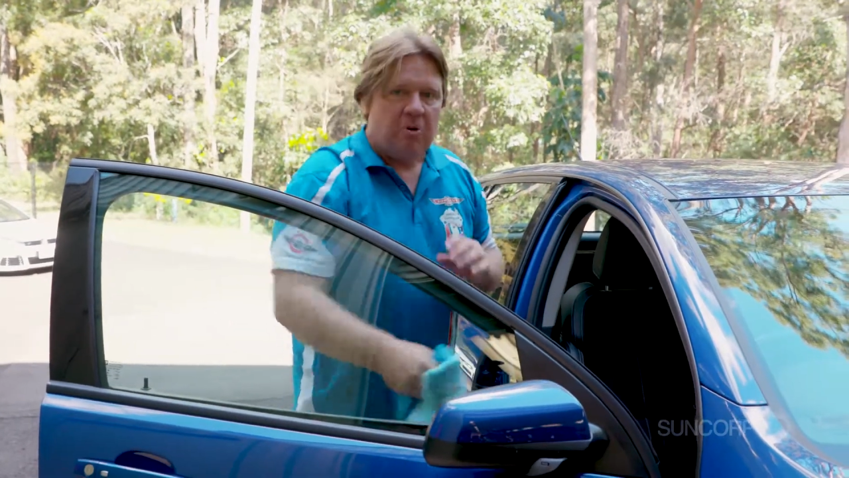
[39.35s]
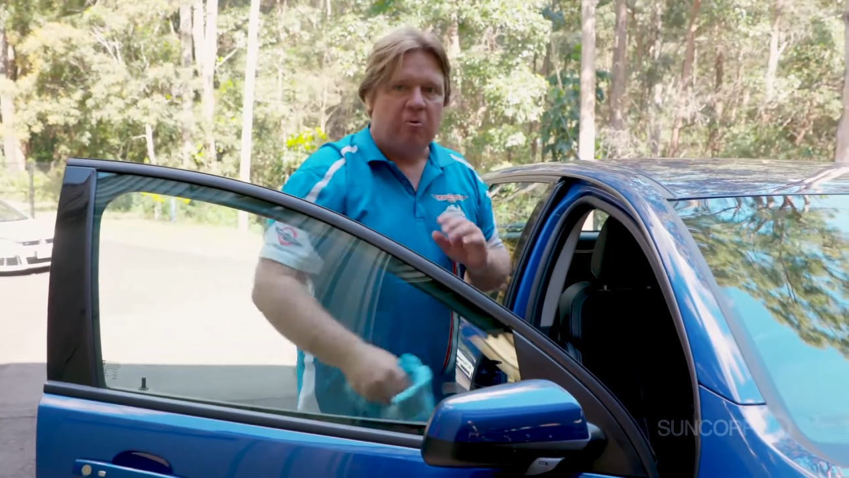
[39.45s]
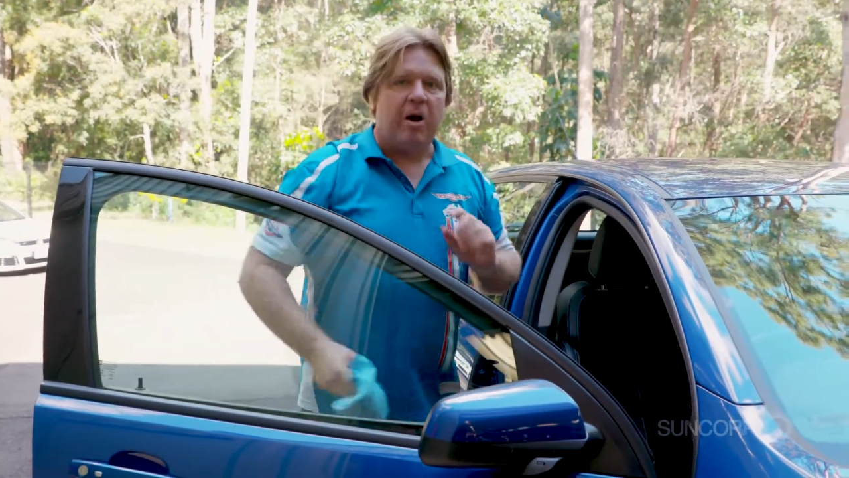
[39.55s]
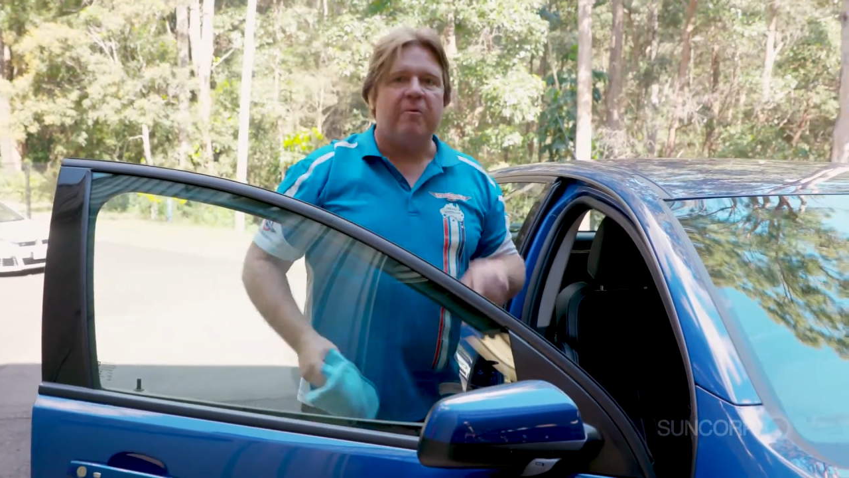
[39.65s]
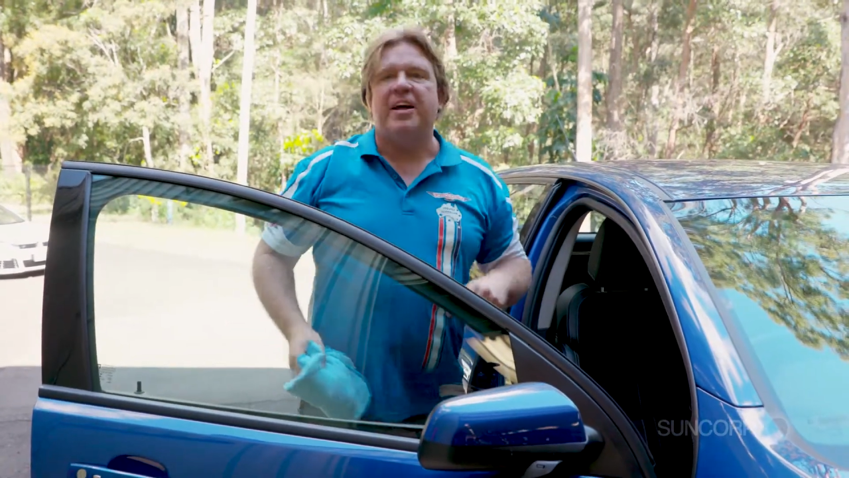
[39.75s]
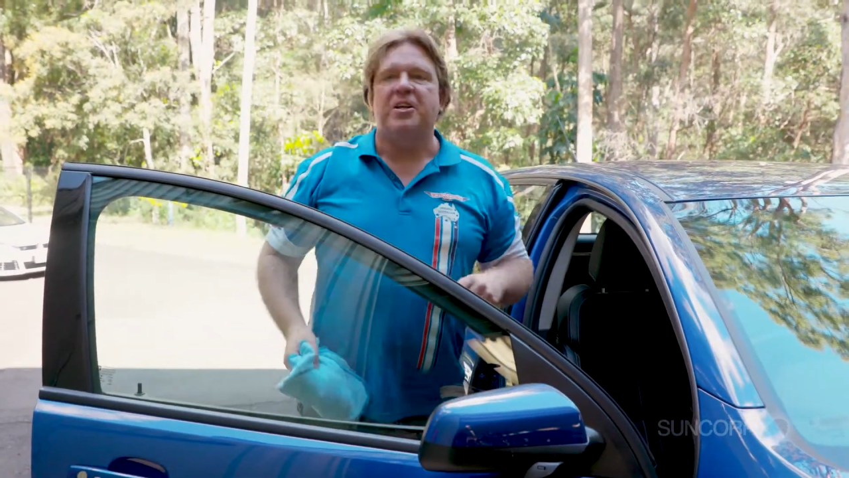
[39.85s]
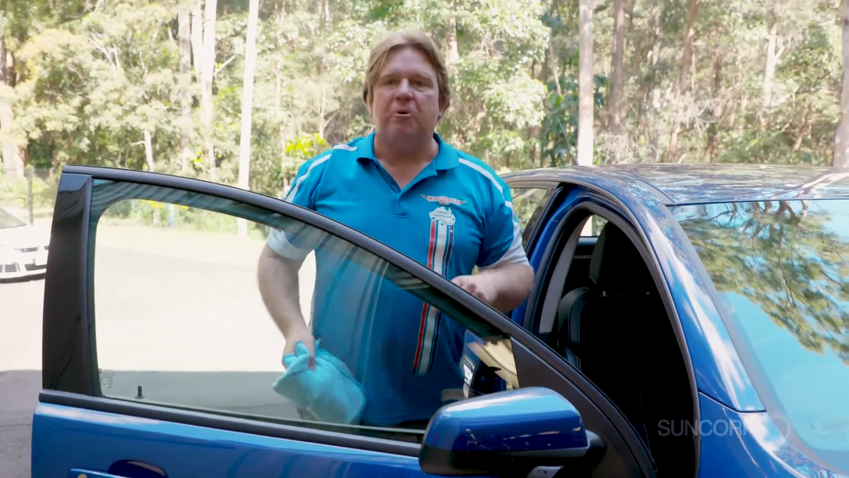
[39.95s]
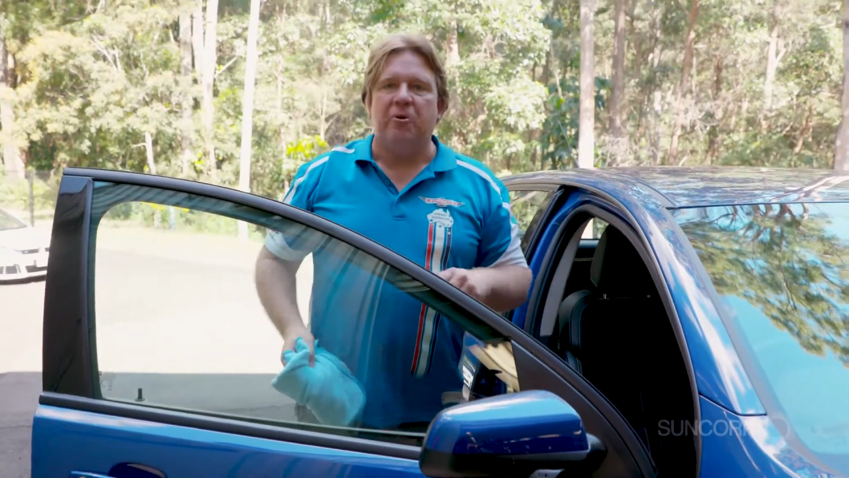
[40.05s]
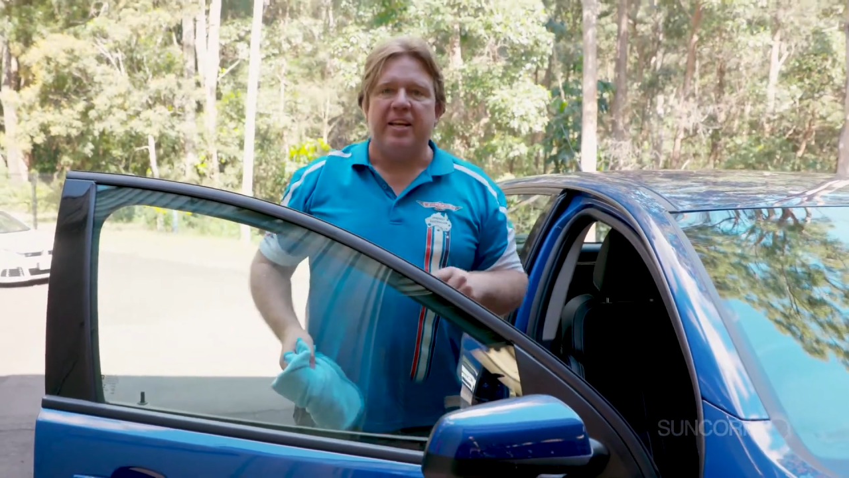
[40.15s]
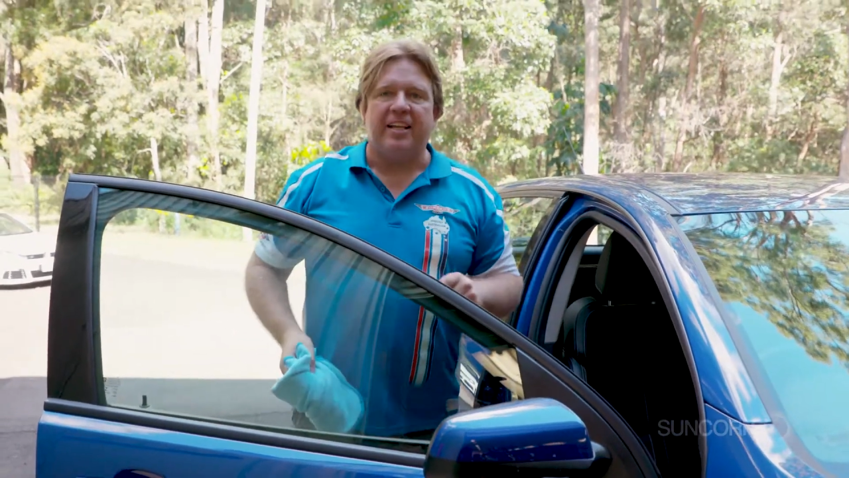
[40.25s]
Run around, do
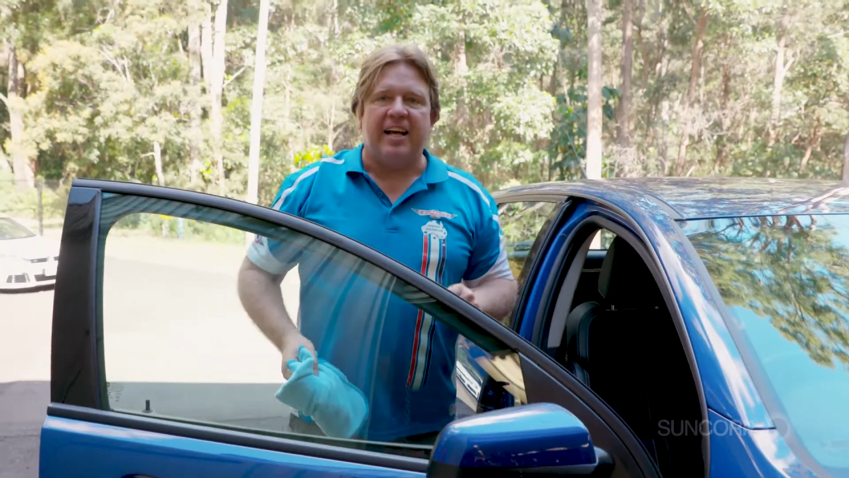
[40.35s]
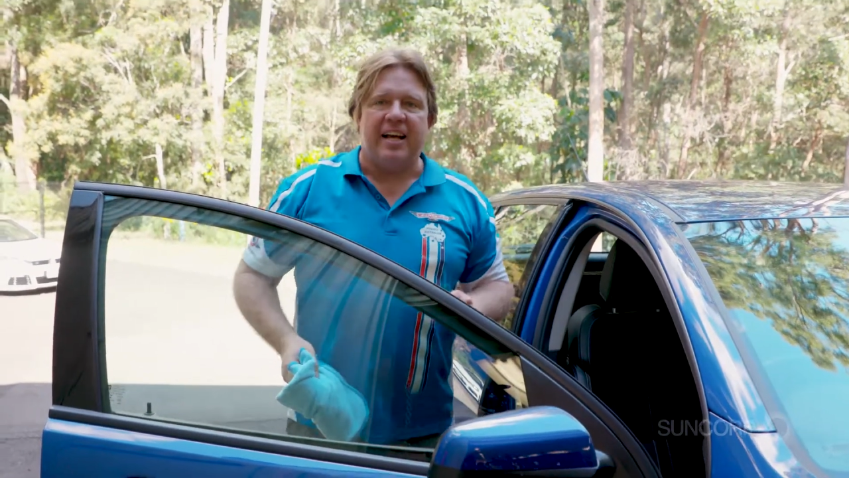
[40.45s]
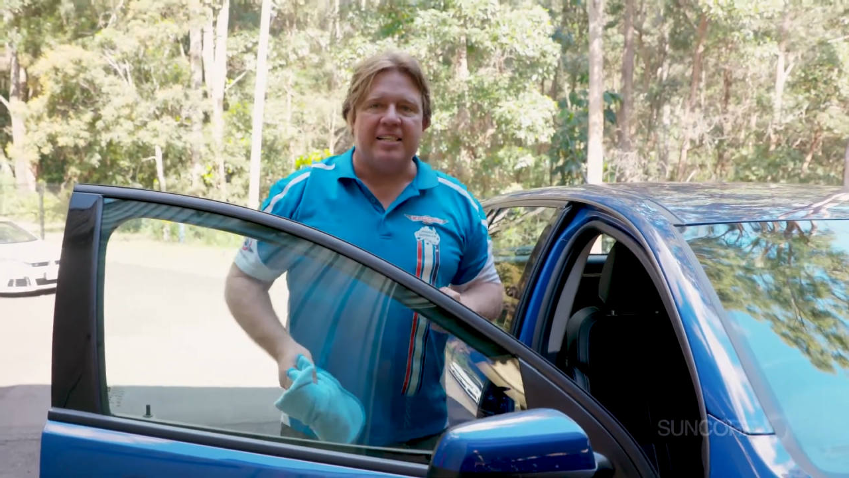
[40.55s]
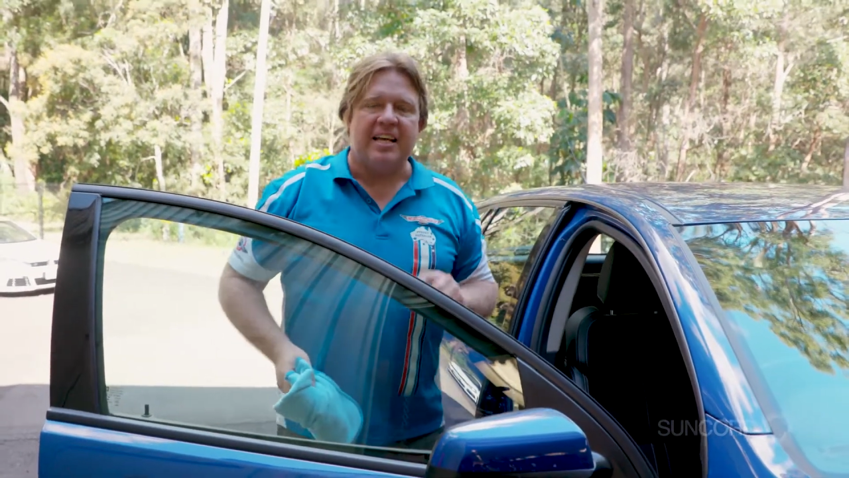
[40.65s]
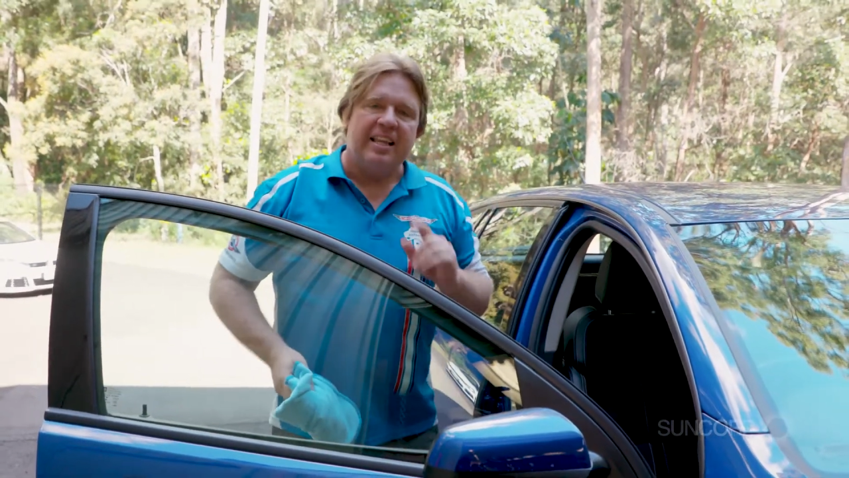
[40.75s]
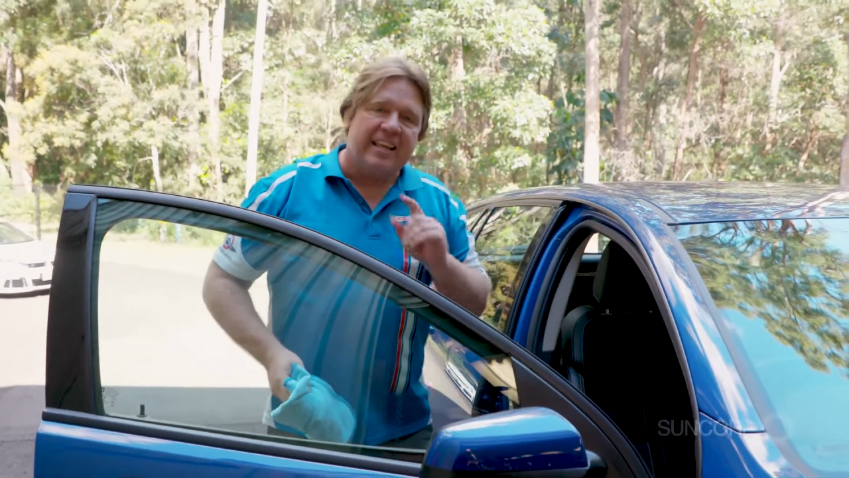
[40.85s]
all your glass,